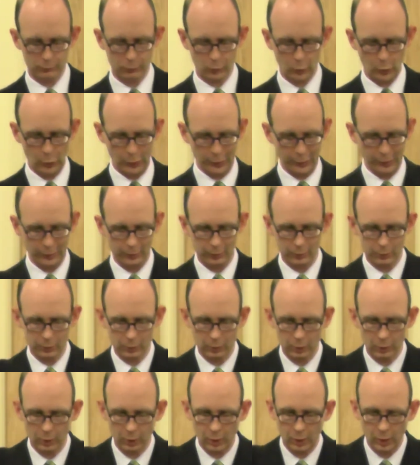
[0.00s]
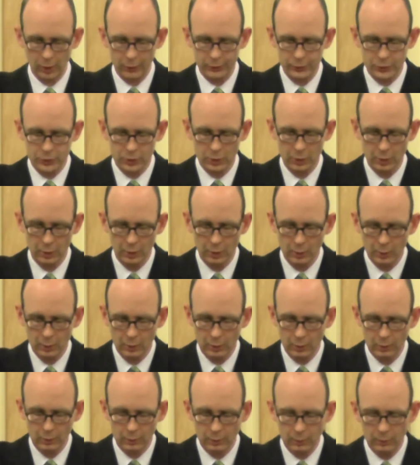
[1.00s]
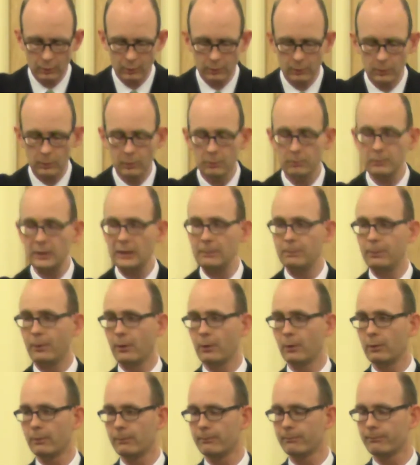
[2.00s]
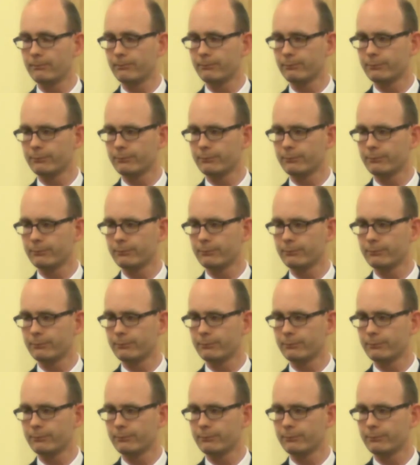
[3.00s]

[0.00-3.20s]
for God's people.